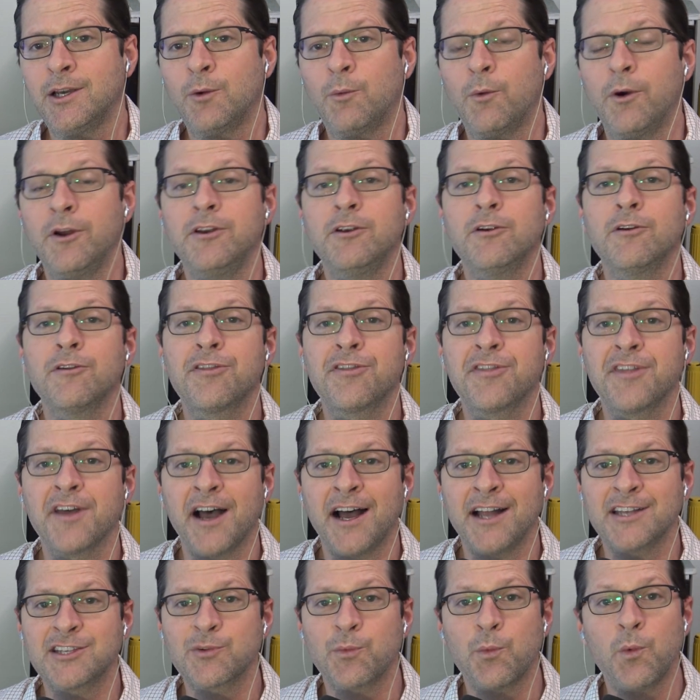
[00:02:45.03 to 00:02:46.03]
when your
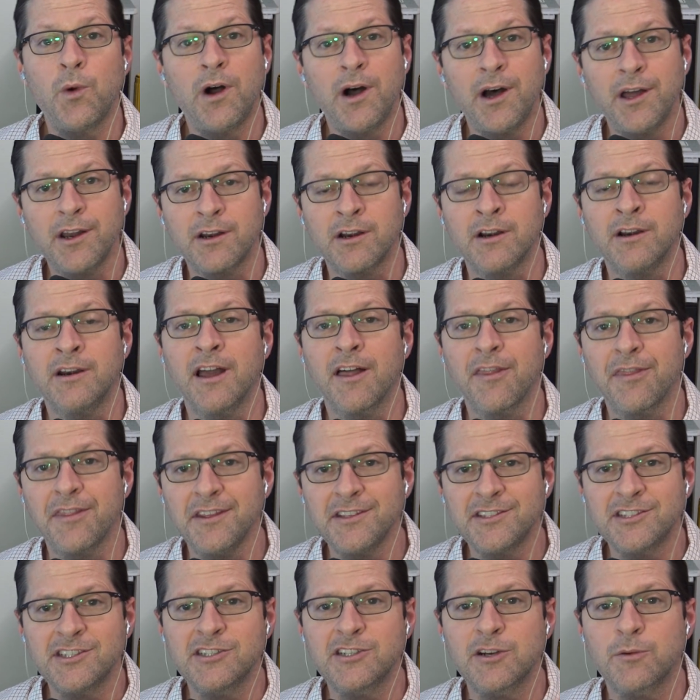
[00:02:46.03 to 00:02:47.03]
thoughts wander. Now,
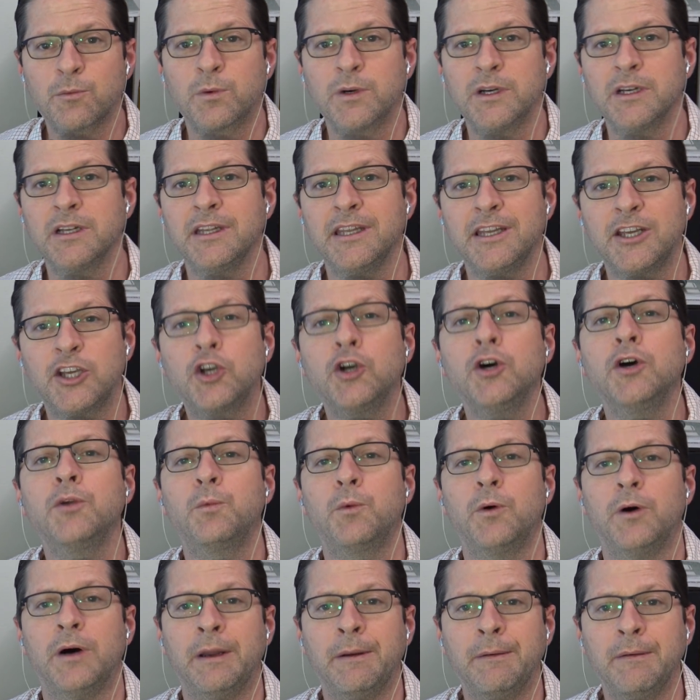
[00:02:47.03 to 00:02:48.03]
this is a really good
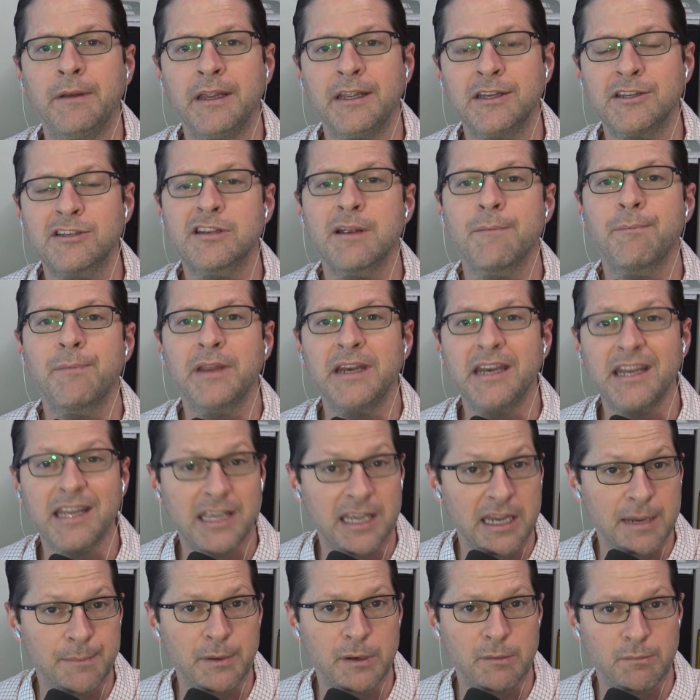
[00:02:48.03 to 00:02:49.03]
one and something to
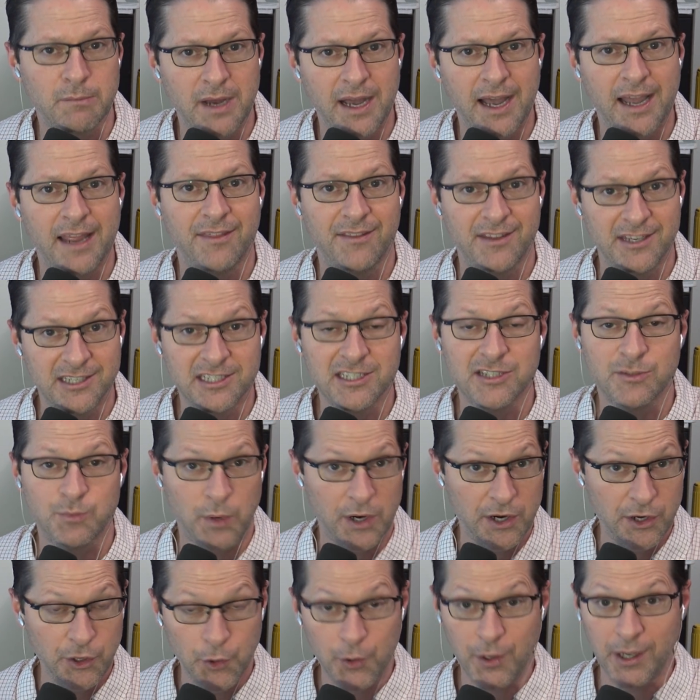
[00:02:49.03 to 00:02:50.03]
keep in mind. This is
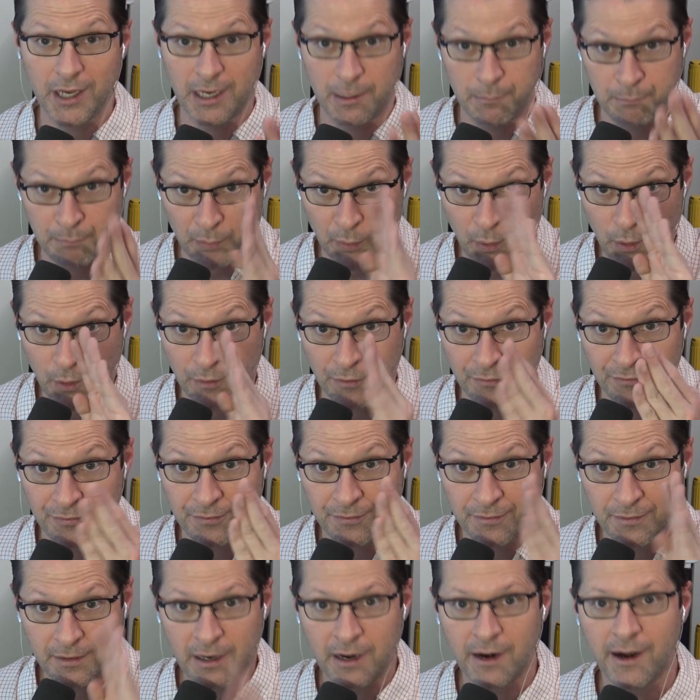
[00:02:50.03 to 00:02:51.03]
where you can improve,
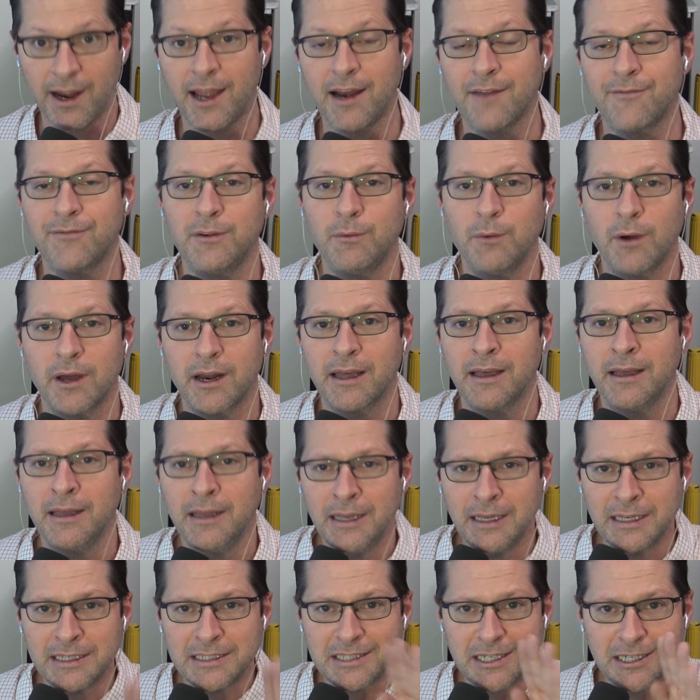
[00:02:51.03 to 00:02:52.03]
all right? If you want to
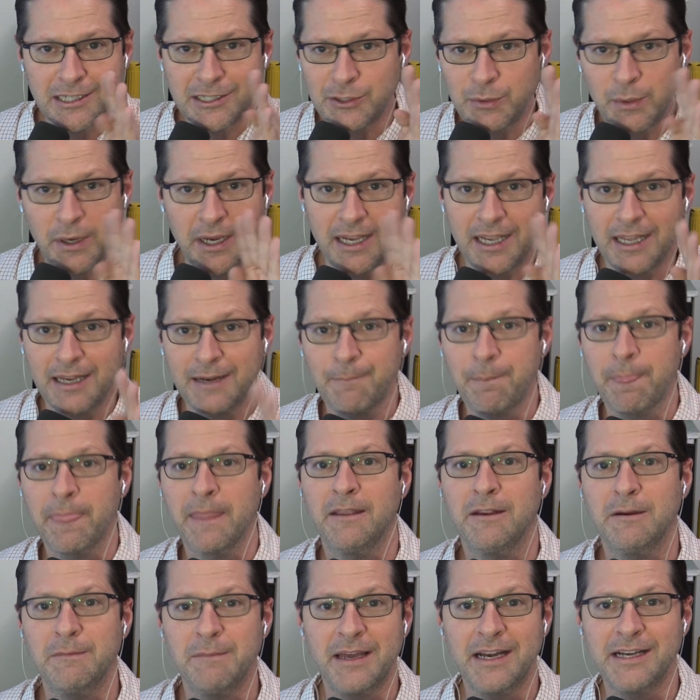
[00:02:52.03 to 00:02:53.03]
start tweaking
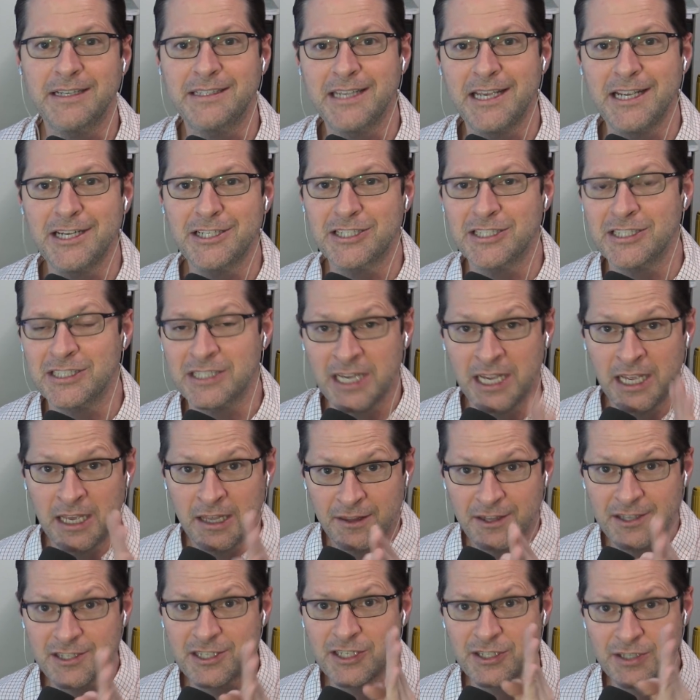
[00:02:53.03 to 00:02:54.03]
your meditations,
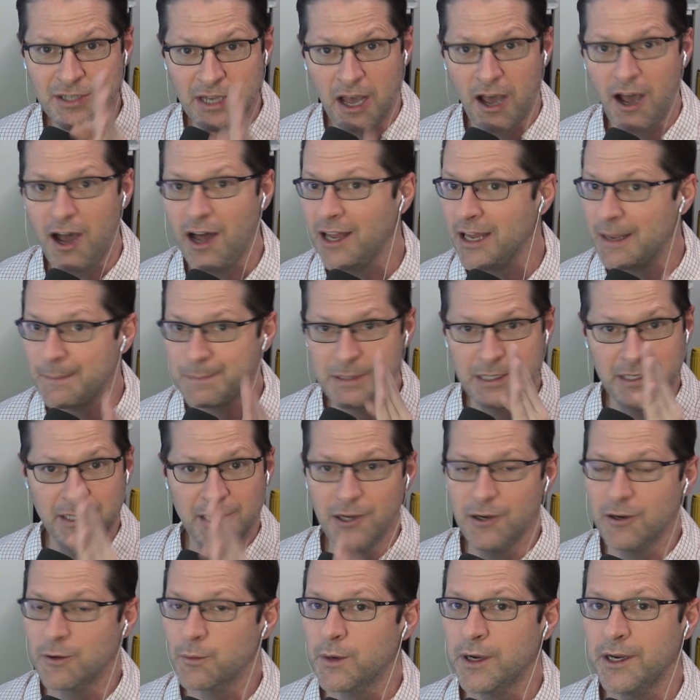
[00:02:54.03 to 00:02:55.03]
this is all up to
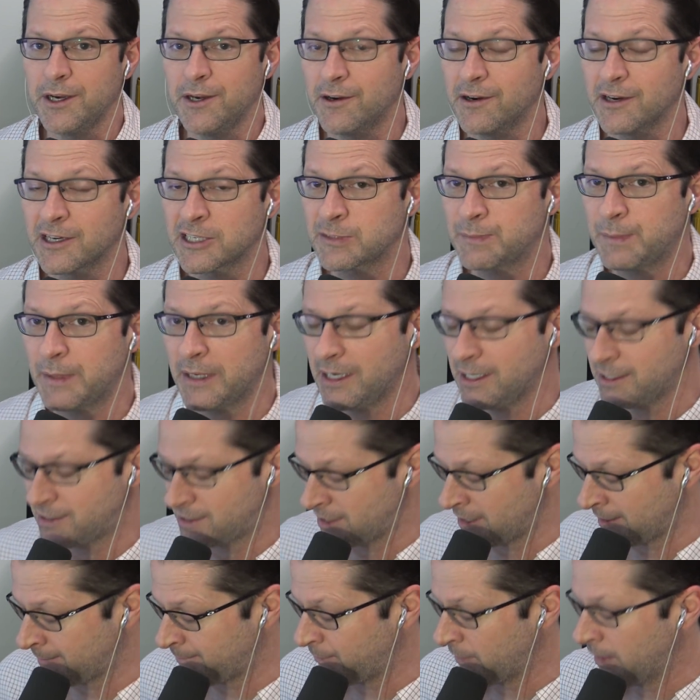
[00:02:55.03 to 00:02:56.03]
you and what you're
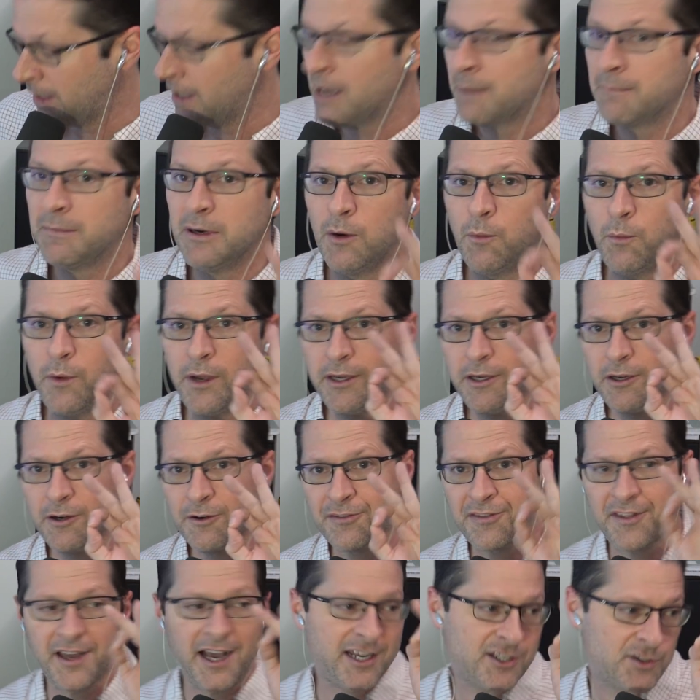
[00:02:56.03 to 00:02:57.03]
experiencing. But when your
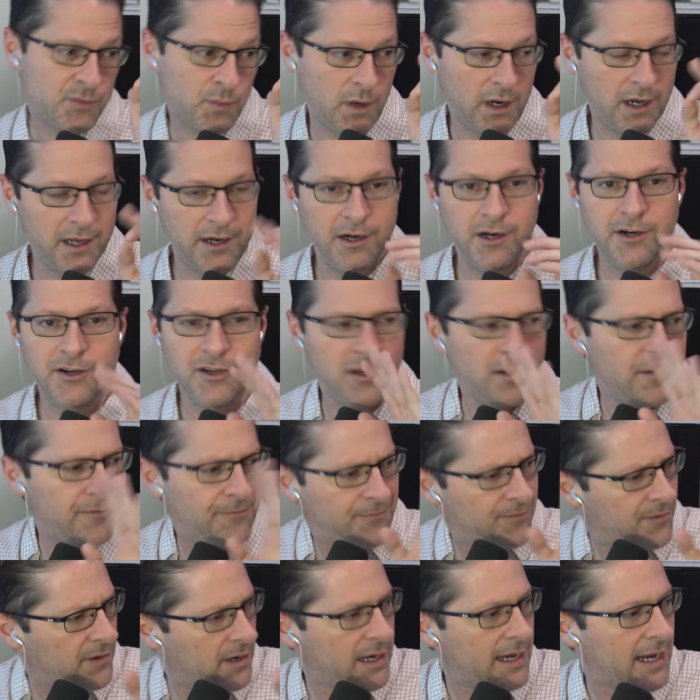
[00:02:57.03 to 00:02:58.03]
thoughts wander, do you
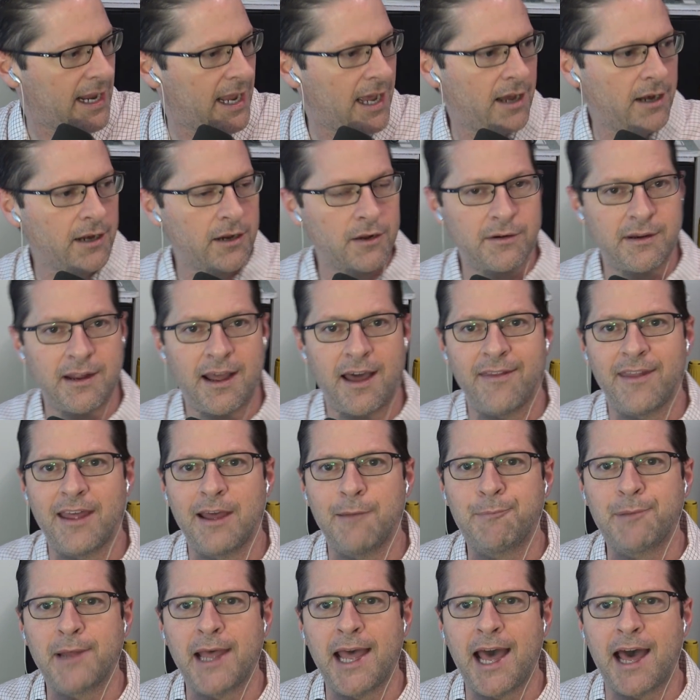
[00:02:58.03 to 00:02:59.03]
freak out and go down
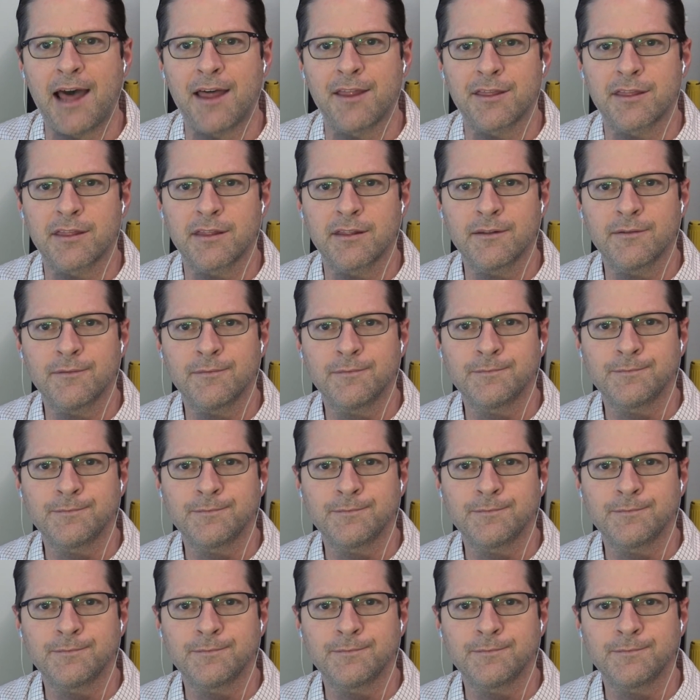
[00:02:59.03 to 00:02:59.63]
that path?